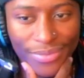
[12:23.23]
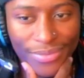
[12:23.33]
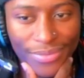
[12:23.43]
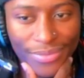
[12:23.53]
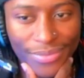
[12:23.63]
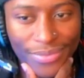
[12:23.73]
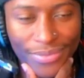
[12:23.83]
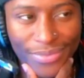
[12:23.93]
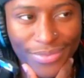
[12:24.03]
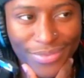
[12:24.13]

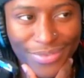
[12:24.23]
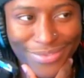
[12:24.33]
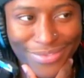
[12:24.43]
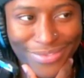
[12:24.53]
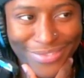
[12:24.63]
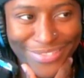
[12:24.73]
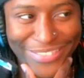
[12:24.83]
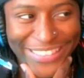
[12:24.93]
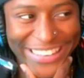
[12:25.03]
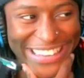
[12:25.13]

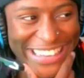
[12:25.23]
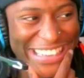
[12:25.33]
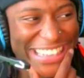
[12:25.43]
(not speaking)